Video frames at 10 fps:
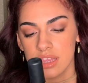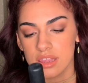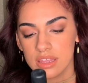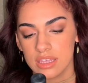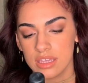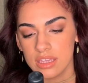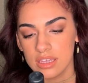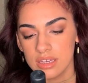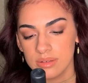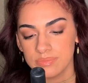
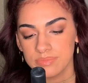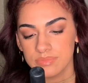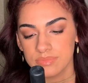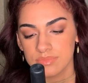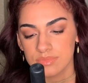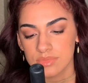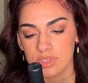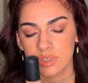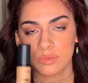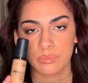the
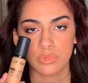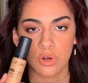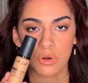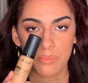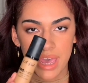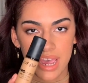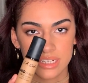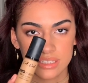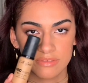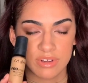Pro
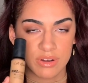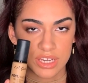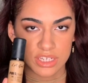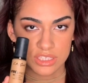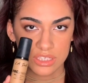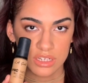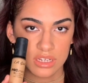Matte foundation.